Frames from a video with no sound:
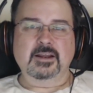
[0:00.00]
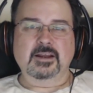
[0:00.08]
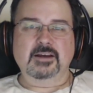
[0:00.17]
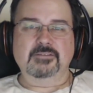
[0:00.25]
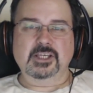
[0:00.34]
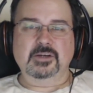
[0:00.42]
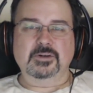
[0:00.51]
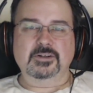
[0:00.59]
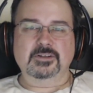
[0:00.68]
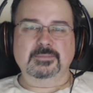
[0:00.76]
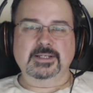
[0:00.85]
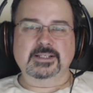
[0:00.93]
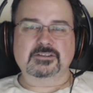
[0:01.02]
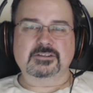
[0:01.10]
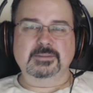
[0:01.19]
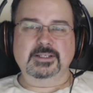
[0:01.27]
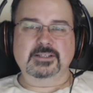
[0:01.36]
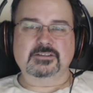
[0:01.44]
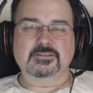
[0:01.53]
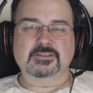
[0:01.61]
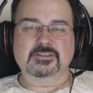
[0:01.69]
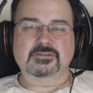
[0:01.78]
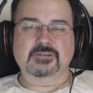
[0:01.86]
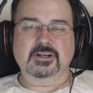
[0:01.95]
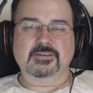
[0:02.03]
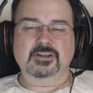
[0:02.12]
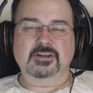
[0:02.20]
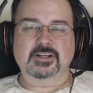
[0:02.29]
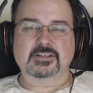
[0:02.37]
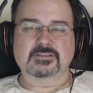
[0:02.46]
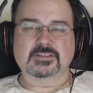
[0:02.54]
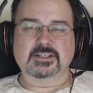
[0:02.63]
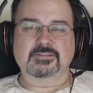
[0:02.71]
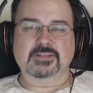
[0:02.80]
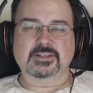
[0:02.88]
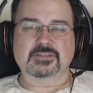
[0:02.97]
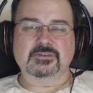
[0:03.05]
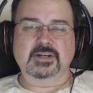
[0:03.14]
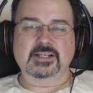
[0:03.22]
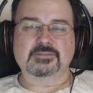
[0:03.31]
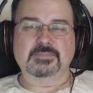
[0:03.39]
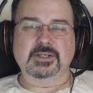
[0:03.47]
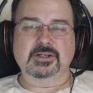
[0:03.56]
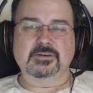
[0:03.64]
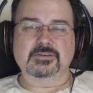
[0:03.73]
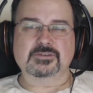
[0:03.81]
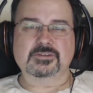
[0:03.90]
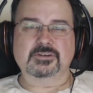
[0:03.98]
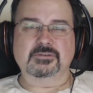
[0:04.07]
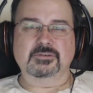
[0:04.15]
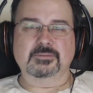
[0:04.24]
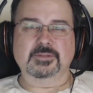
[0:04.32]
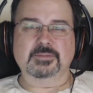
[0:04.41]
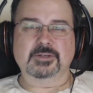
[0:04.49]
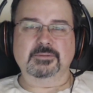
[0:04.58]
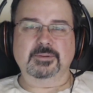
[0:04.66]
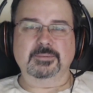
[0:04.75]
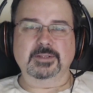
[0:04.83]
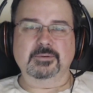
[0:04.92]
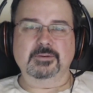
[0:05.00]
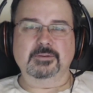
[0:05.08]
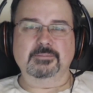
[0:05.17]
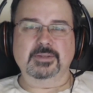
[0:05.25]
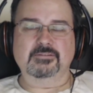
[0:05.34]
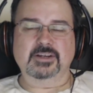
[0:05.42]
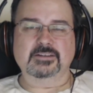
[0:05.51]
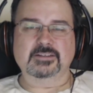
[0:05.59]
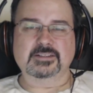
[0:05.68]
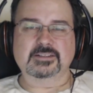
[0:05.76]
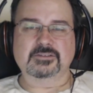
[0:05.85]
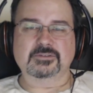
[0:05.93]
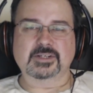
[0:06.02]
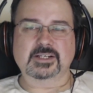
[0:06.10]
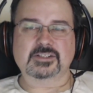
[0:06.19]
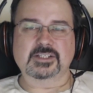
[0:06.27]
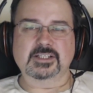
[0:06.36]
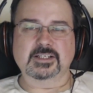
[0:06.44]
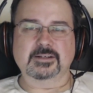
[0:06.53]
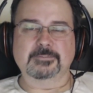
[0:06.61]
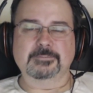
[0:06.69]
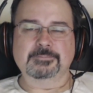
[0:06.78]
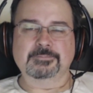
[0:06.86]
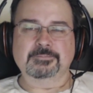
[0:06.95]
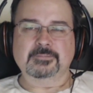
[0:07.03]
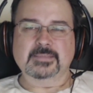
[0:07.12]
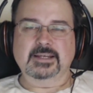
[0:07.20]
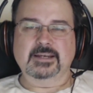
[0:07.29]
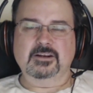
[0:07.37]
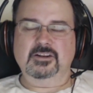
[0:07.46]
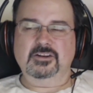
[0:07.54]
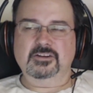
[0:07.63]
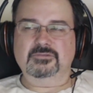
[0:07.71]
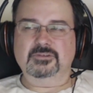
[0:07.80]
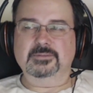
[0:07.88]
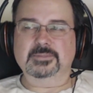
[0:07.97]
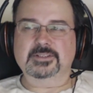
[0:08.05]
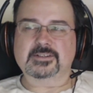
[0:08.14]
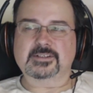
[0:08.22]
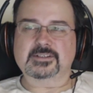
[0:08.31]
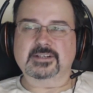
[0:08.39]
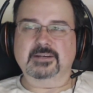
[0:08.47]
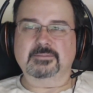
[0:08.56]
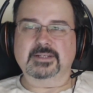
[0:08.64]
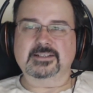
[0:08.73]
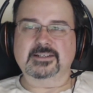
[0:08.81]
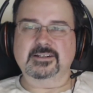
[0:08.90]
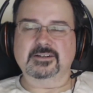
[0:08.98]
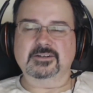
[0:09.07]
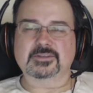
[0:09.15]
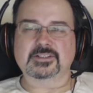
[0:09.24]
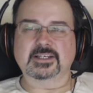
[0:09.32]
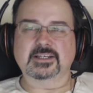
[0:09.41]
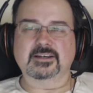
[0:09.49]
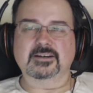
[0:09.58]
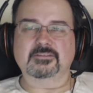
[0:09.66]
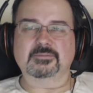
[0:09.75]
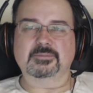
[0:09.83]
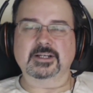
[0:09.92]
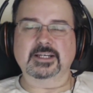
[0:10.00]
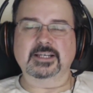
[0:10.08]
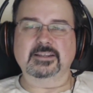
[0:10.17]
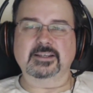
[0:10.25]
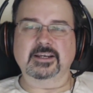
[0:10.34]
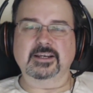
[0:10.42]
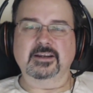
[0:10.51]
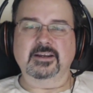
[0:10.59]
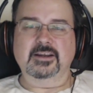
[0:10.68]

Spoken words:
A video-on-demand streaming service to rival the likes of Netflix or HBO is also rumoured, but it probably won't be unveiled until next year. And I'd heard rumours that Nintendo was thinking of bringing their